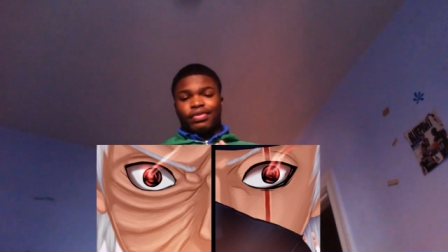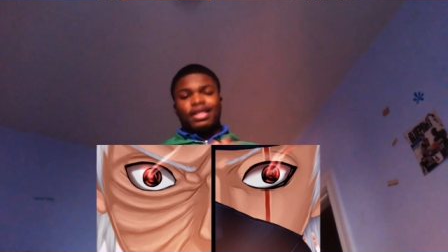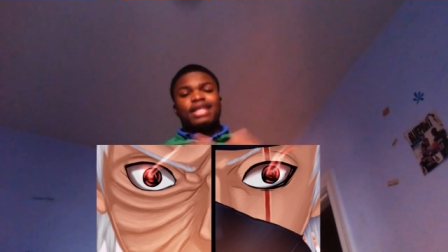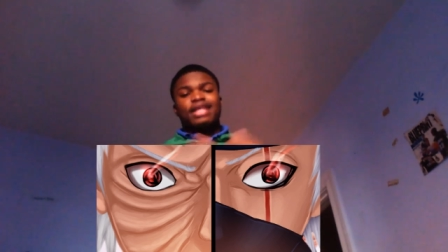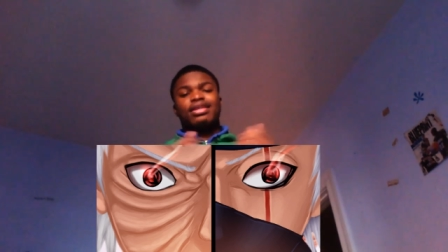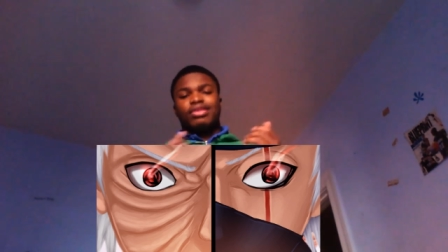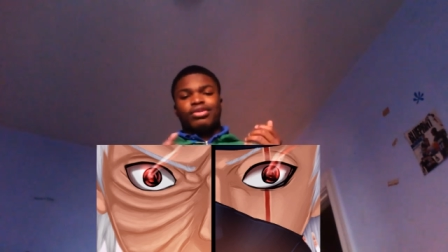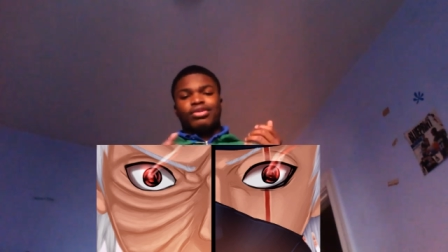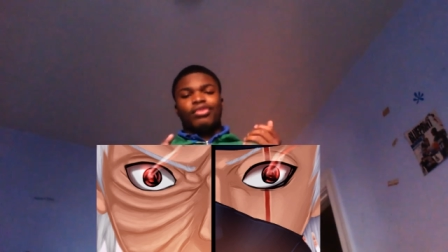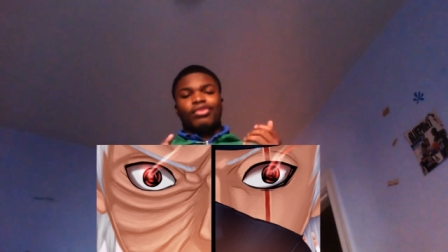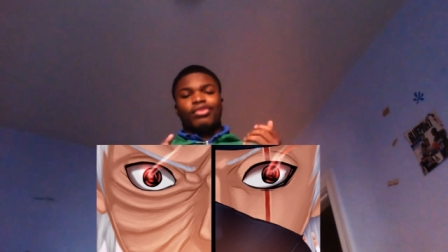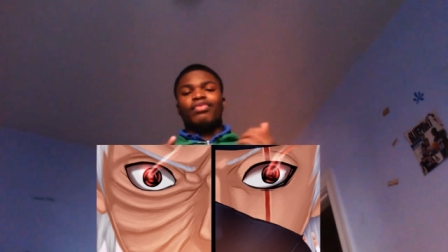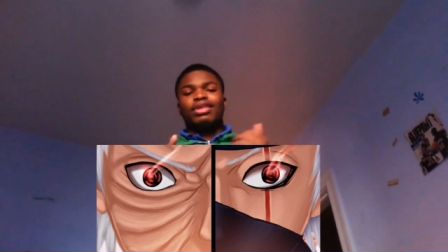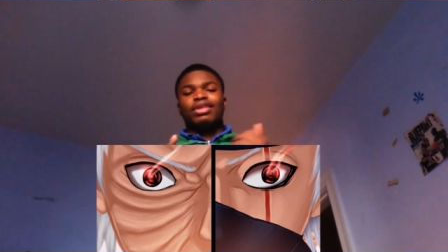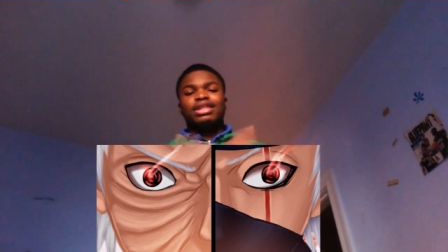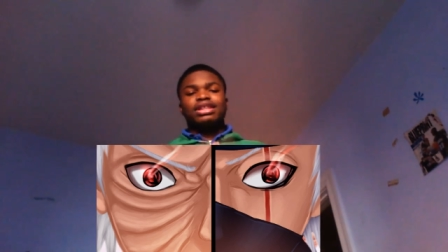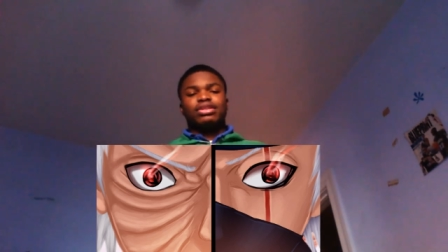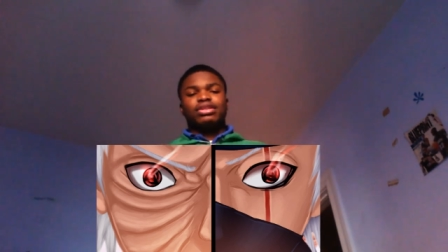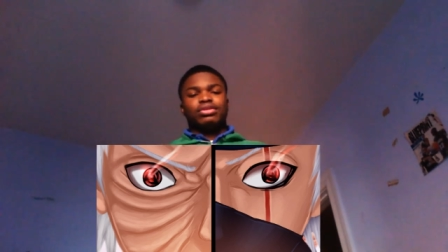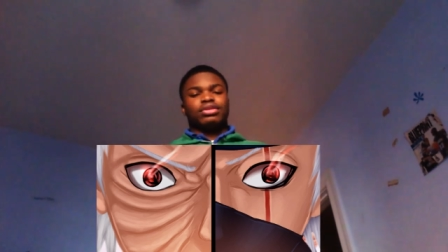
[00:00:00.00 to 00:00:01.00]
Thank you for
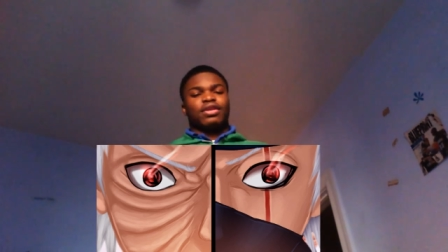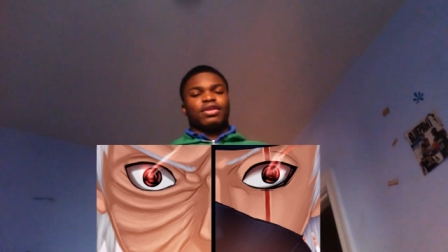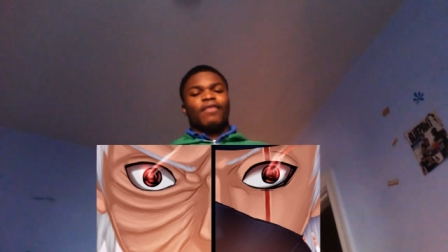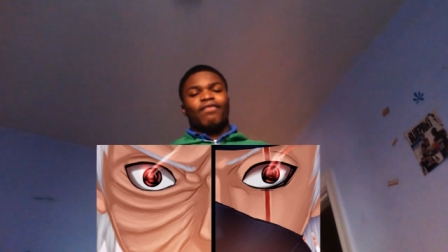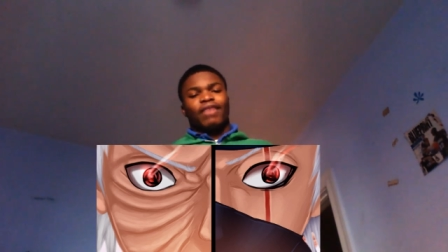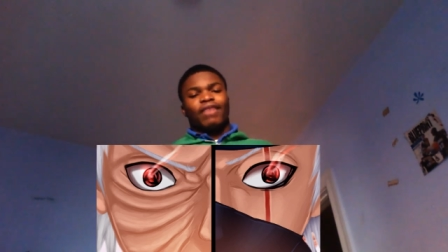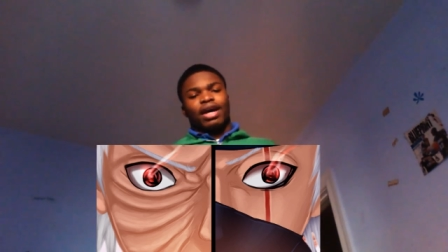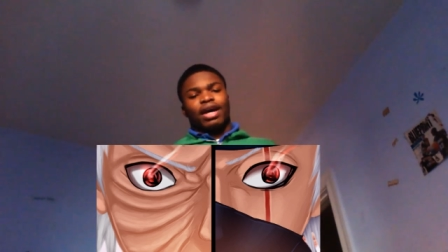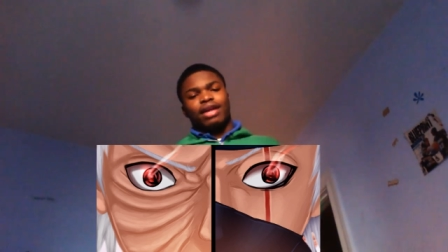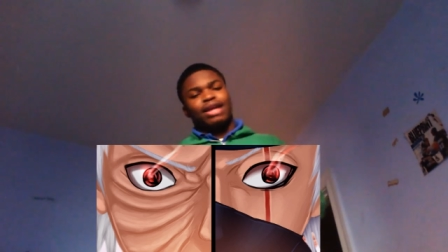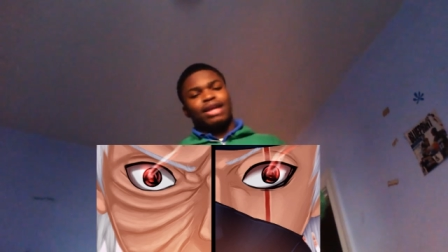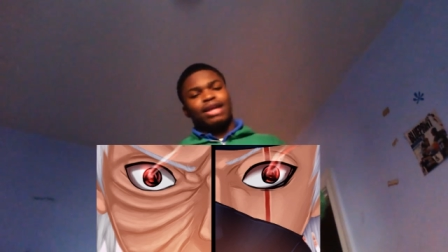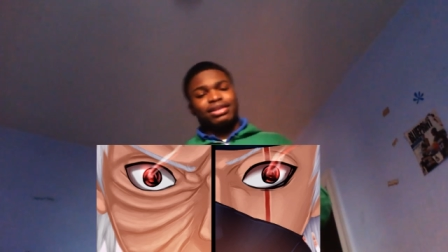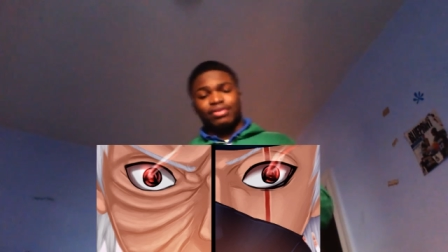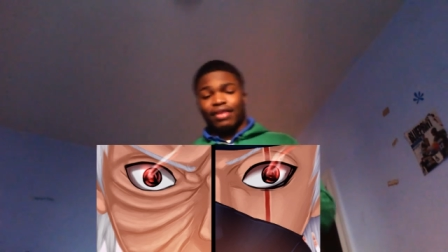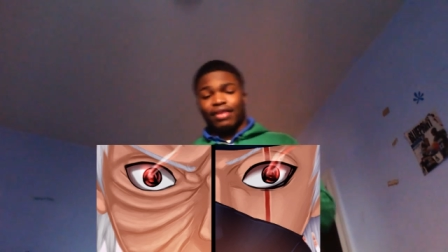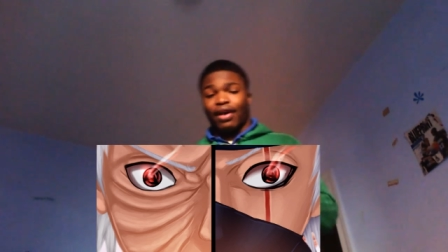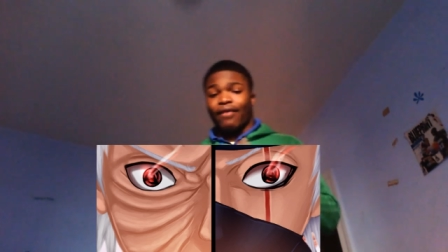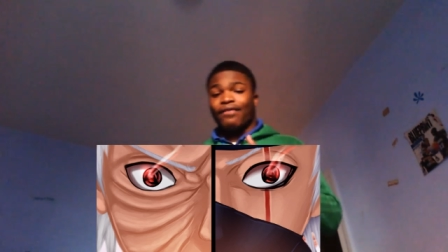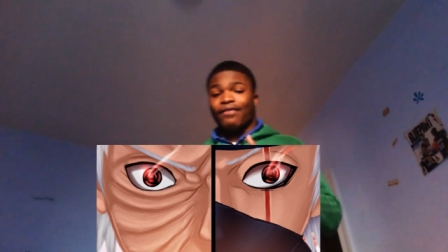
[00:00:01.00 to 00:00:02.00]
losing some fucking
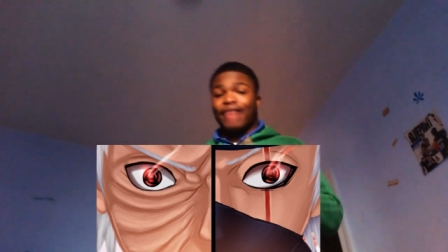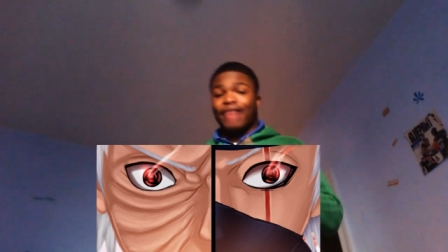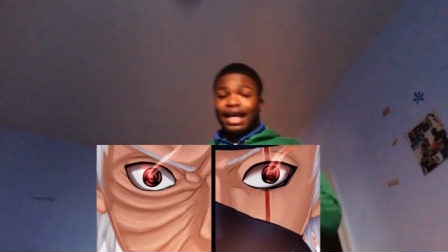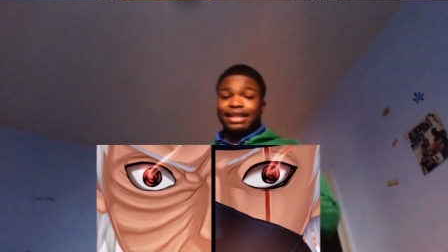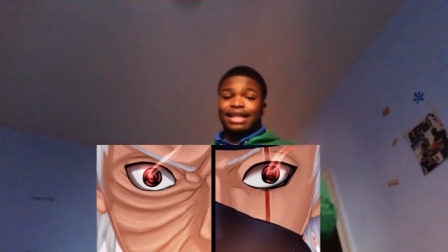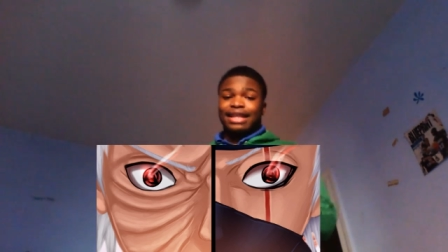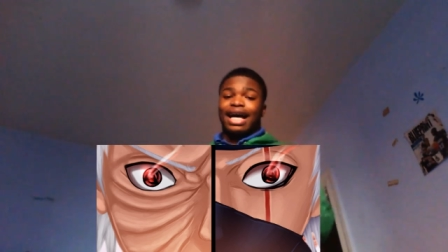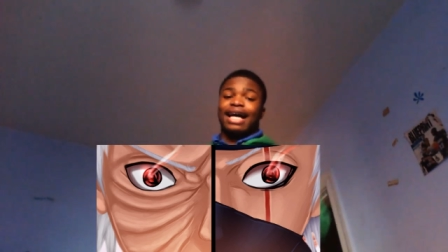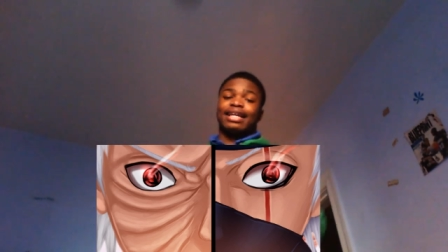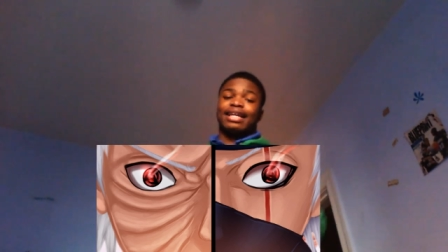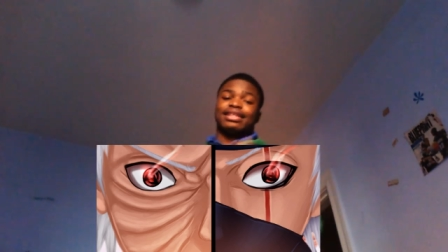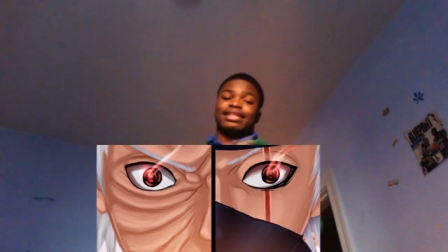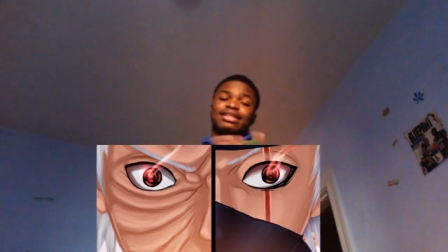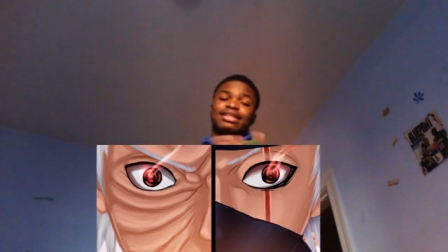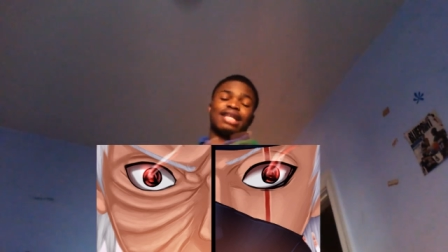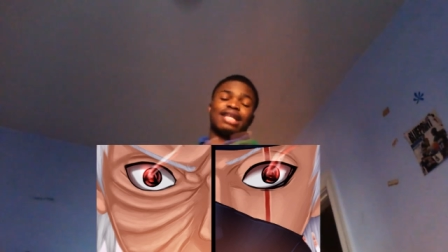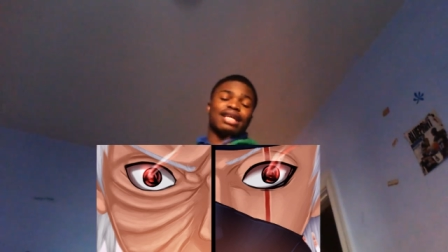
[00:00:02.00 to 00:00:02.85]
logic how fast Guy is.